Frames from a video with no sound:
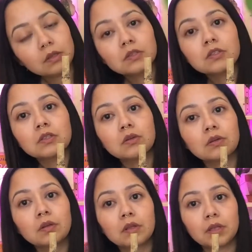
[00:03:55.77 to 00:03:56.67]

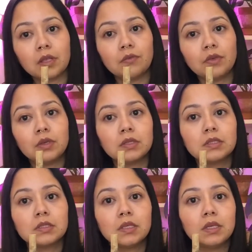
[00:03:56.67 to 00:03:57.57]
So if you could
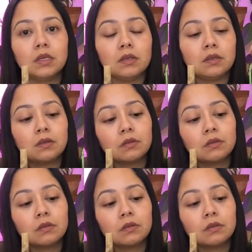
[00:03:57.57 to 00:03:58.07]
see